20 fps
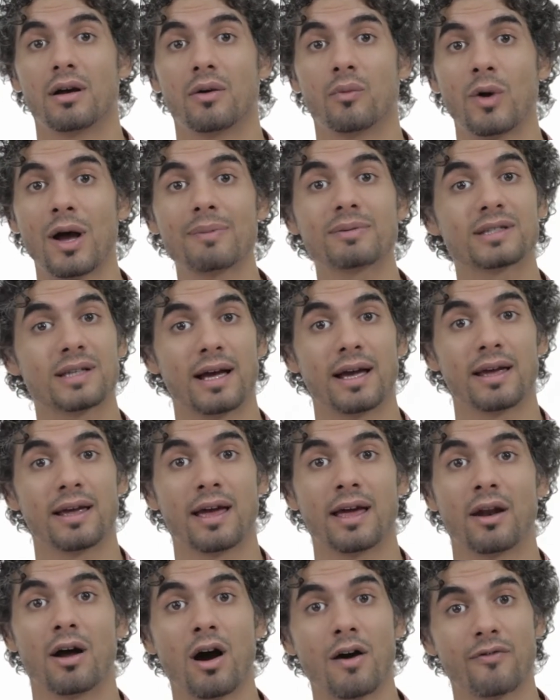website
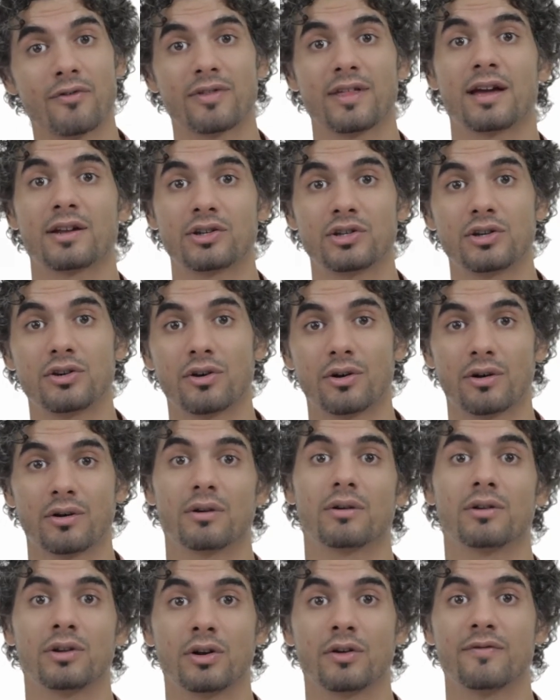and offer that to
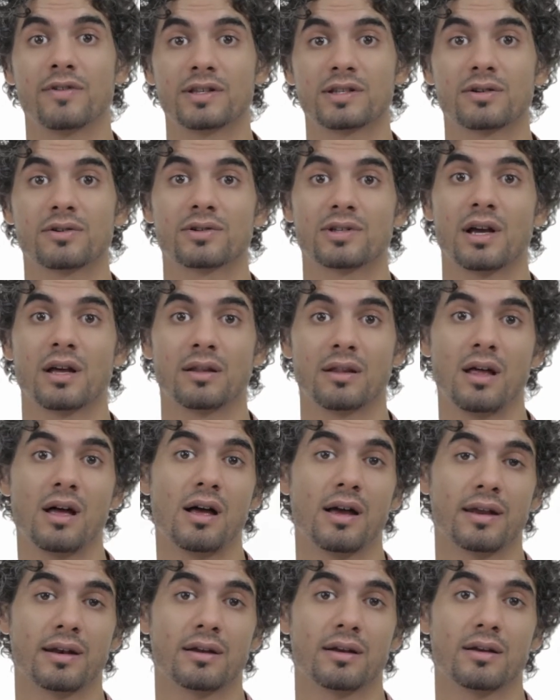your visitors
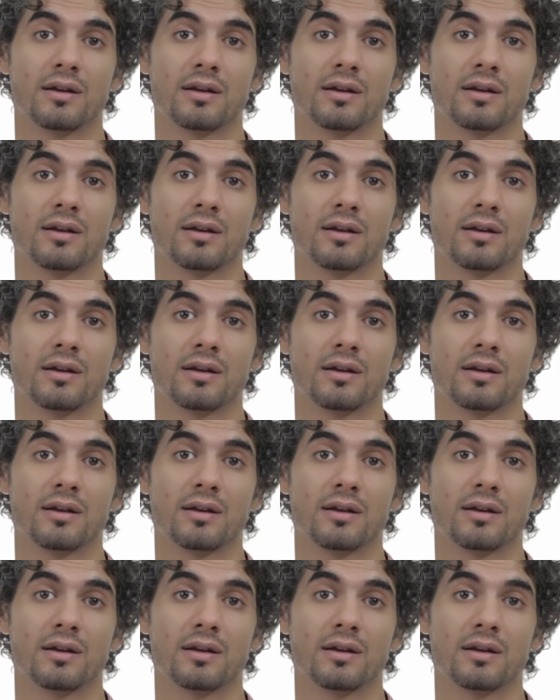online.